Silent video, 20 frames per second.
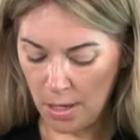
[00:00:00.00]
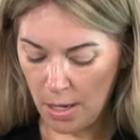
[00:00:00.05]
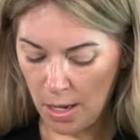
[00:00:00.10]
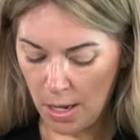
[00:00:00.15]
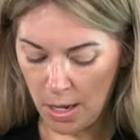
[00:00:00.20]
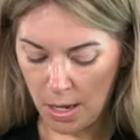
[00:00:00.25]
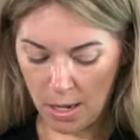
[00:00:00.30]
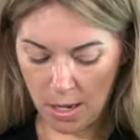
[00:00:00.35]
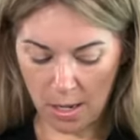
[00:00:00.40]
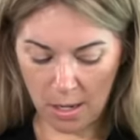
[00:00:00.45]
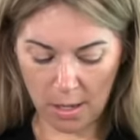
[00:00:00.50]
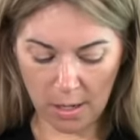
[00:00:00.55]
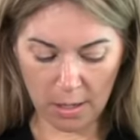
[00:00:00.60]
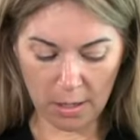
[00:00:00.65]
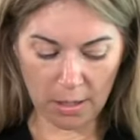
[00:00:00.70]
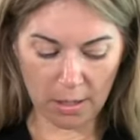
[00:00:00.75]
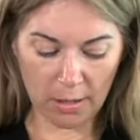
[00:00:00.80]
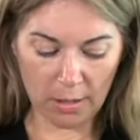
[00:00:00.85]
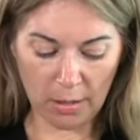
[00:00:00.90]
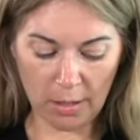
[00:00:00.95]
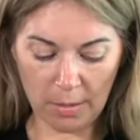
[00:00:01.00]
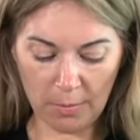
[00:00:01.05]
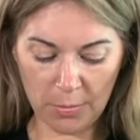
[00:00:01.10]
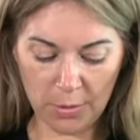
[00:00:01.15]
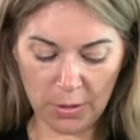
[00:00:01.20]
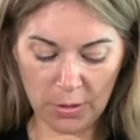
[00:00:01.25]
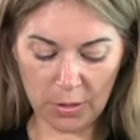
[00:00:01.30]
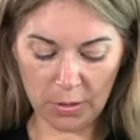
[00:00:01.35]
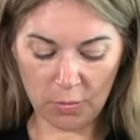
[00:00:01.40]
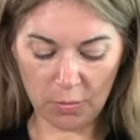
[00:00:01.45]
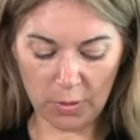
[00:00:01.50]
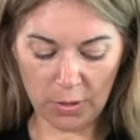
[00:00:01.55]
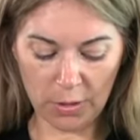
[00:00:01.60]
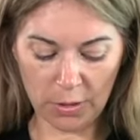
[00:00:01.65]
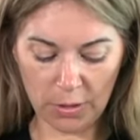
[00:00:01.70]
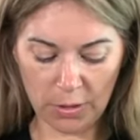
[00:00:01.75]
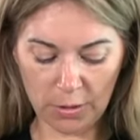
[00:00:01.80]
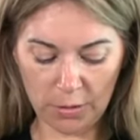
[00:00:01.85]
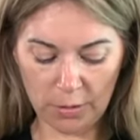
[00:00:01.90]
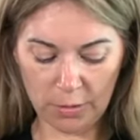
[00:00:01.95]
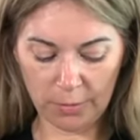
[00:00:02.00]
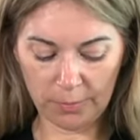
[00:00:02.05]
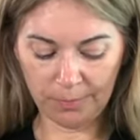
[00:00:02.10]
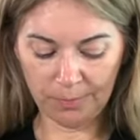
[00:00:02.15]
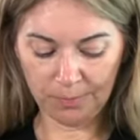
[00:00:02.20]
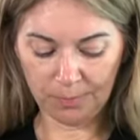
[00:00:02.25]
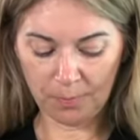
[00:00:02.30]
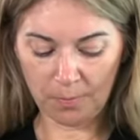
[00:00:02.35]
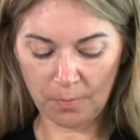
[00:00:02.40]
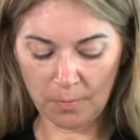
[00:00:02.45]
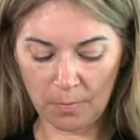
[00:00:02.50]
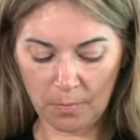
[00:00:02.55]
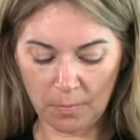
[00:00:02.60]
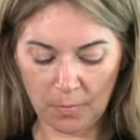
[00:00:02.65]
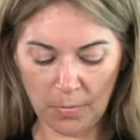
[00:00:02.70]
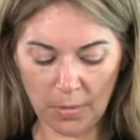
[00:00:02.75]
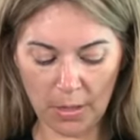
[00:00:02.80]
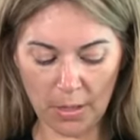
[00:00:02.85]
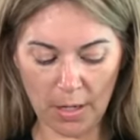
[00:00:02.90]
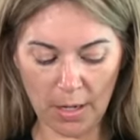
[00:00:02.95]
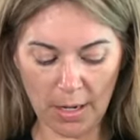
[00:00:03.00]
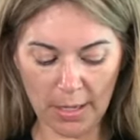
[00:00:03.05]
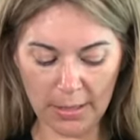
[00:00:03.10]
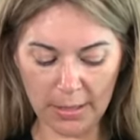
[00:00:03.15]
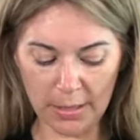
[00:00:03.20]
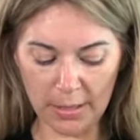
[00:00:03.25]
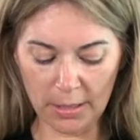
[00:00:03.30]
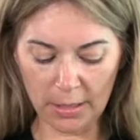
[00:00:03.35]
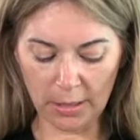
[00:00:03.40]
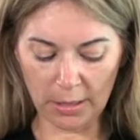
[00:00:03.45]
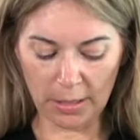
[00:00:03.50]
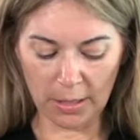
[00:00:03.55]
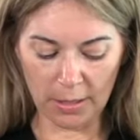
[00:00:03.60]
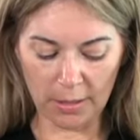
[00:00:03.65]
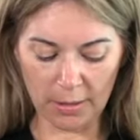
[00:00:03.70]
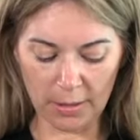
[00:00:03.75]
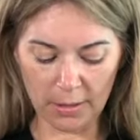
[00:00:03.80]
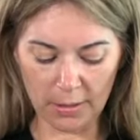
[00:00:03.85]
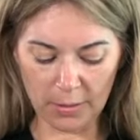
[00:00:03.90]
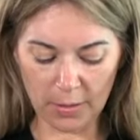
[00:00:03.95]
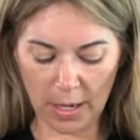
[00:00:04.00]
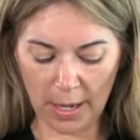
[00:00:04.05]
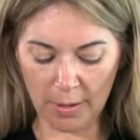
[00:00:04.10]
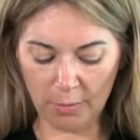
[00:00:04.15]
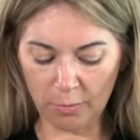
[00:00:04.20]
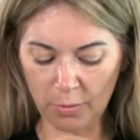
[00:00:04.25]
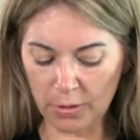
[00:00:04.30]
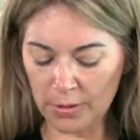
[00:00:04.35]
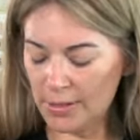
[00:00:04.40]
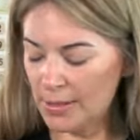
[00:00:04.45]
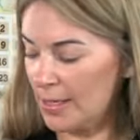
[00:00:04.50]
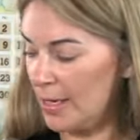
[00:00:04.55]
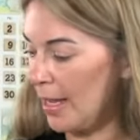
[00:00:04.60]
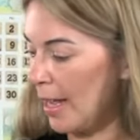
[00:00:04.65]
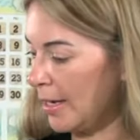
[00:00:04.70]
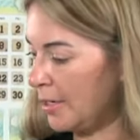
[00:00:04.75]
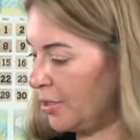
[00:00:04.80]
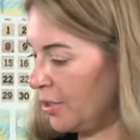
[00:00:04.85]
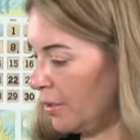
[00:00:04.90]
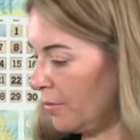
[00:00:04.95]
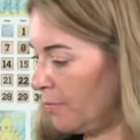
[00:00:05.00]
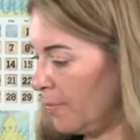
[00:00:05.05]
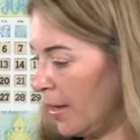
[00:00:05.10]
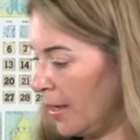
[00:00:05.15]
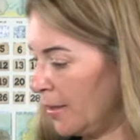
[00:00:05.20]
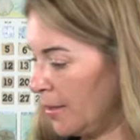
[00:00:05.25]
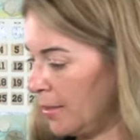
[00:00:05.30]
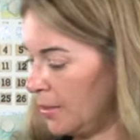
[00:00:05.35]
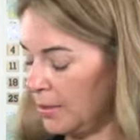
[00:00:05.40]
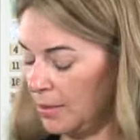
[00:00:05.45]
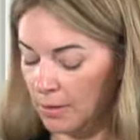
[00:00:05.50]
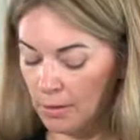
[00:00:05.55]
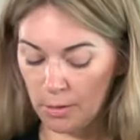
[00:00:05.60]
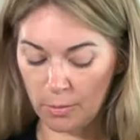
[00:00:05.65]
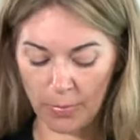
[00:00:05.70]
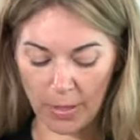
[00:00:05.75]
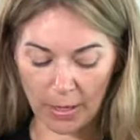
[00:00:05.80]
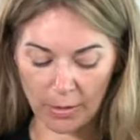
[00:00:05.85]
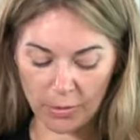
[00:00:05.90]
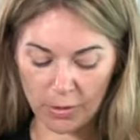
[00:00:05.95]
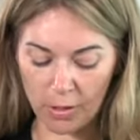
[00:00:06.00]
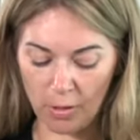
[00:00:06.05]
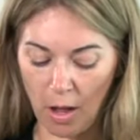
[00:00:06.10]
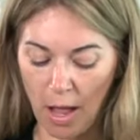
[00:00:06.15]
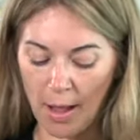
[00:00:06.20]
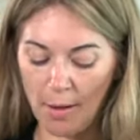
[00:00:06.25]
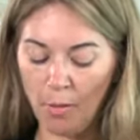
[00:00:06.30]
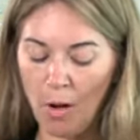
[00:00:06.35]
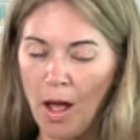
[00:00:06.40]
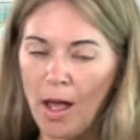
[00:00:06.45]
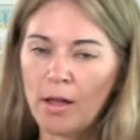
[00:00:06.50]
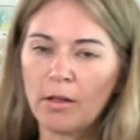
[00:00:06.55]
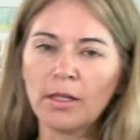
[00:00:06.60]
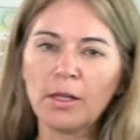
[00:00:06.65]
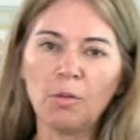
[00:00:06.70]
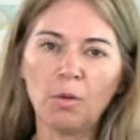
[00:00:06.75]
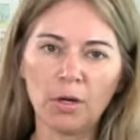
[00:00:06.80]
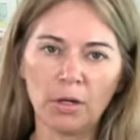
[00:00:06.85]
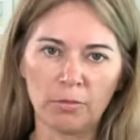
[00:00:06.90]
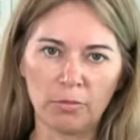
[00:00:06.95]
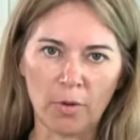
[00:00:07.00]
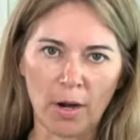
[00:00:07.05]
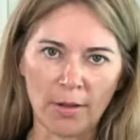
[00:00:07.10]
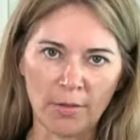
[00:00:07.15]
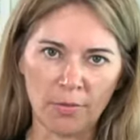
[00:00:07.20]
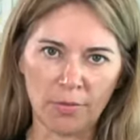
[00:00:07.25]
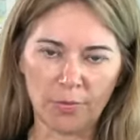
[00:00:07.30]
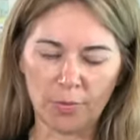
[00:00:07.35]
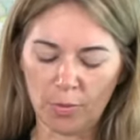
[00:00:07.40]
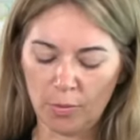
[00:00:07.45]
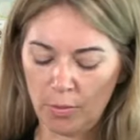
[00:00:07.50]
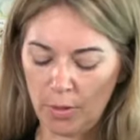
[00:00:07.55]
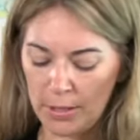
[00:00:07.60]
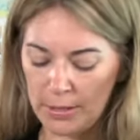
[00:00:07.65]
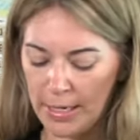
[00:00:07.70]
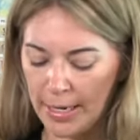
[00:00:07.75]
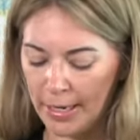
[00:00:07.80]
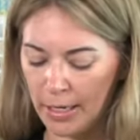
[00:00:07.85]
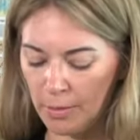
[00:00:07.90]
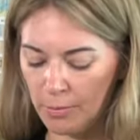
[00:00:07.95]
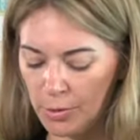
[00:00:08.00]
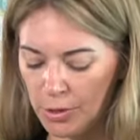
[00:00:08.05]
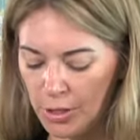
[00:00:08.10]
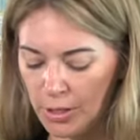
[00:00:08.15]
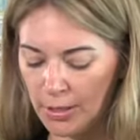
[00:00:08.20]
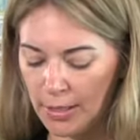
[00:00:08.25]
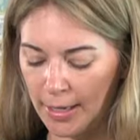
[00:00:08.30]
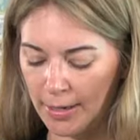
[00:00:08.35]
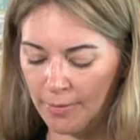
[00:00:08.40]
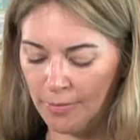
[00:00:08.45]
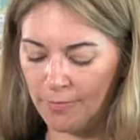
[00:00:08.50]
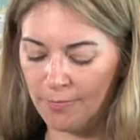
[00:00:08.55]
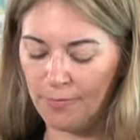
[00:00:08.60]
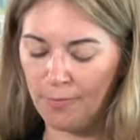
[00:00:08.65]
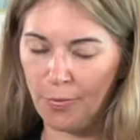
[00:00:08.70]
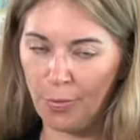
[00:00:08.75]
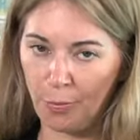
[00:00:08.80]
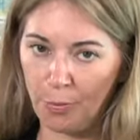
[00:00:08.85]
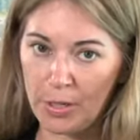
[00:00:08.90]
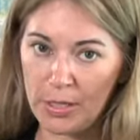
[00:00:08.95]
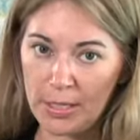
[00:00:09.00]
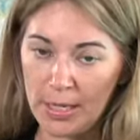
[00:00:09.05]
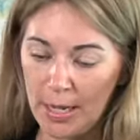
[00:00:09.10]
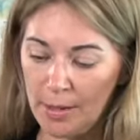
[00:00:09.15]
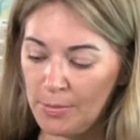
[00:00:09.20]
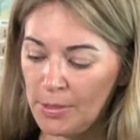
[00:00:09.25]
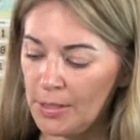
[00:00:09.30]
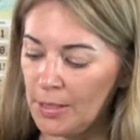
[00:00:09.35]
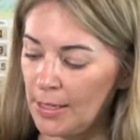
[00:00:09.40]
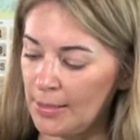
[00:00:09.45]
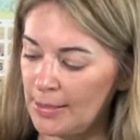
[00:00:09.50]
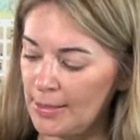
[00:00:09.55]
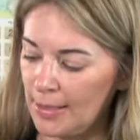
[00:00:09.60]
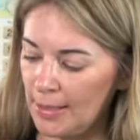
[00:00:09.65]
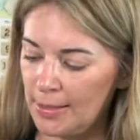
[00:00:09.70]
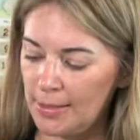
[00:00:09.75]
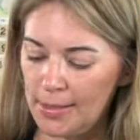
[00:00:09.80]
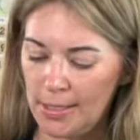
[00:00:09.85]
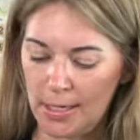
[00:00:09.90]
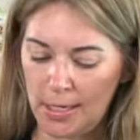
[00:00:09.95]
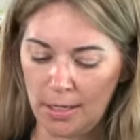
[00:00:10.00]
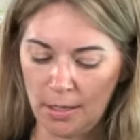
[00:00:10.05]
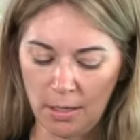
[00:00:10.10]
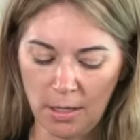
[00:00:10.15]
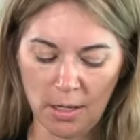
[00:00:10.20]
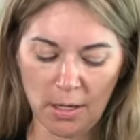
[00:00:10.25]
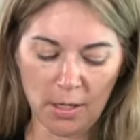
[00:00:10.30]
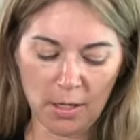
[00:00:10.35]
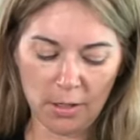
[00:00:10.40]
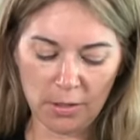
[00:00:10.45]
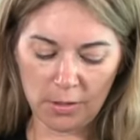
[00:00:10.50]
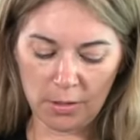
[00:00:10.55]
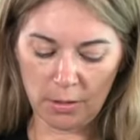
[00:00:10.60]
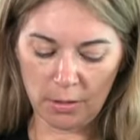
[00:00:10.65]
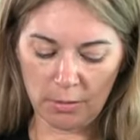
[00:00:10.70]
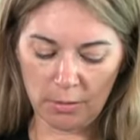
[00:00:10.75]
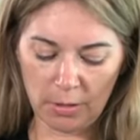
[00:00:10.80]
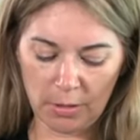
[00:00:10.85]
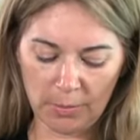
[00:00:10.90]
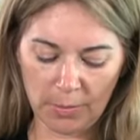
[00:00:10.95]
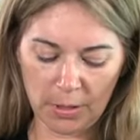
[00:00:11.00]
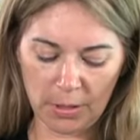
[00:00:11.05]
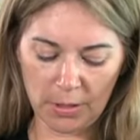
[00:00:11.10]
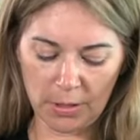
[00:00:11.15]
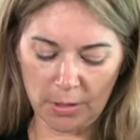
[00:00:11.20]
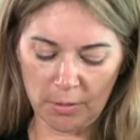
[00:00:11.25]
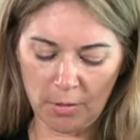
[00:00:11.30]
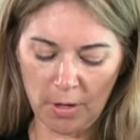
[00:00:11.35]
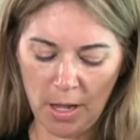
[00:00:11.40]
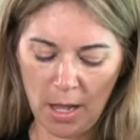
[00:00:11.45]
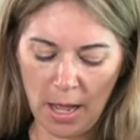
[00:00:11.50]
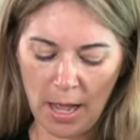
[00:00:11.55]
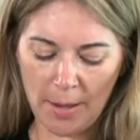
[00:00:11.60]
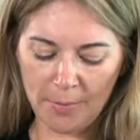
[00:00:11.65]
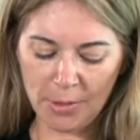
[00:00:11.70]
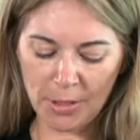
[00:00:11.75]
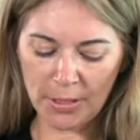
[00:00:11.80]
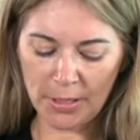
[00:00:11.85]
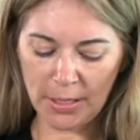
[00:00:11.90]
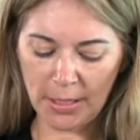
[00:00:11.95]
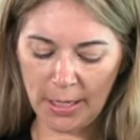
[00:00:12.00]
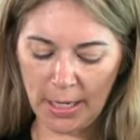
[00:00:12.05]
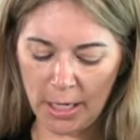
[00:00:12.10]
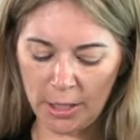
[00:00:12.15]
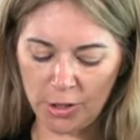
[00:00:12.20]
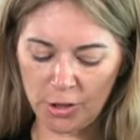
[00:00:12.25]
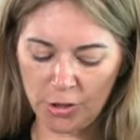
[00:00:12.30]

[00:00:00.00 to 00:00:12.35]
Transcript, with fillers: and I'm just going to ideally this I will see I should have made this a little better so I, I only want to run through a die cut machine like three times and not 16 so look what I'm gonna do I'm just gonna cut